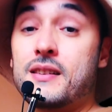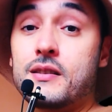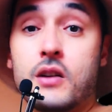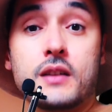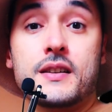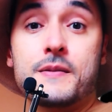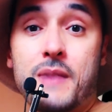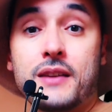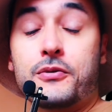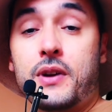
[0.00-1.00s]
is not his main
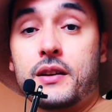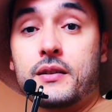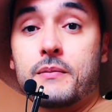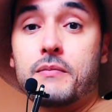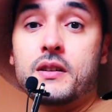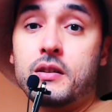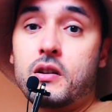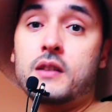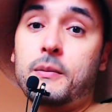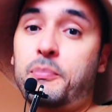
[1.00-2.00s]
trait, but it got
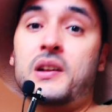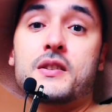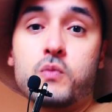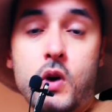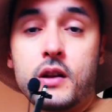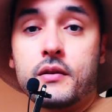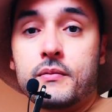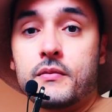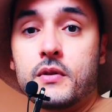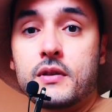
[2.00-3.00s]
a +1.
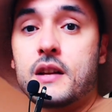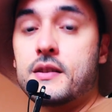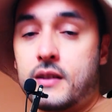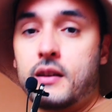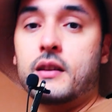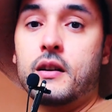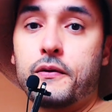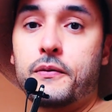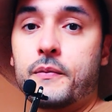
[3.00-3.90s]
That is good enough.